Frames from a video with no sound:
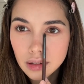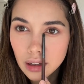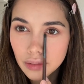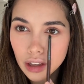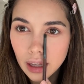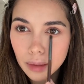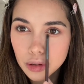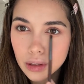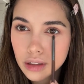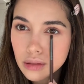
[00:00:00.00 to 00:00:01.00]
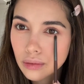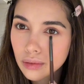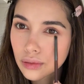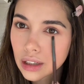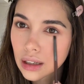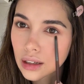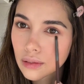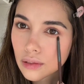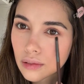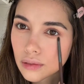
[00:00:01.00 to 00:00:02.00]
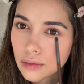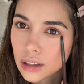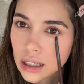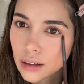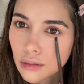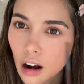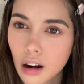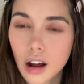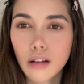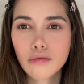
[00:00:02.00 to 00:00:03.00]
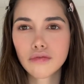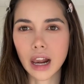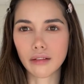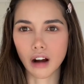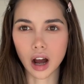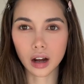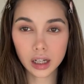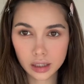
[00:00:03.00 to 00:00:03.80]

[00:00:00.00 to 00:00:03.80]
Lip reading: I feel like I'm doing this really, really wrong. Really wrong.